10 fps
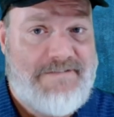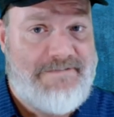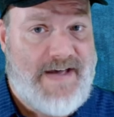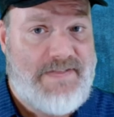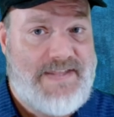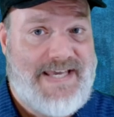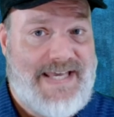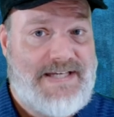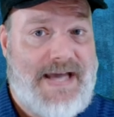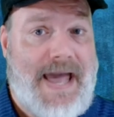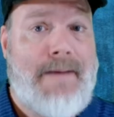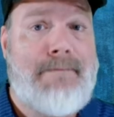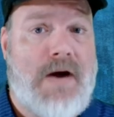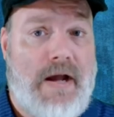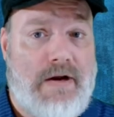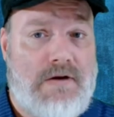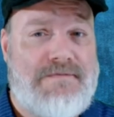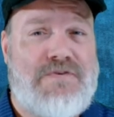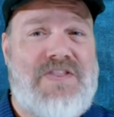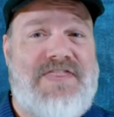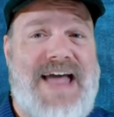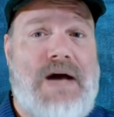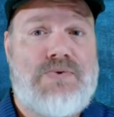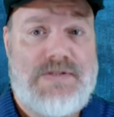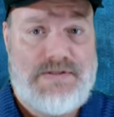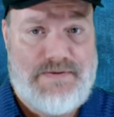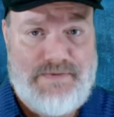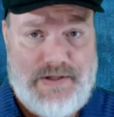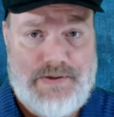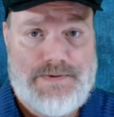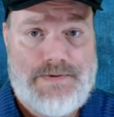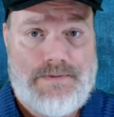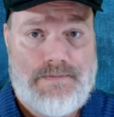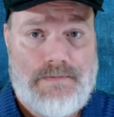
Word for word: fed the Inca Empire for thousands of years.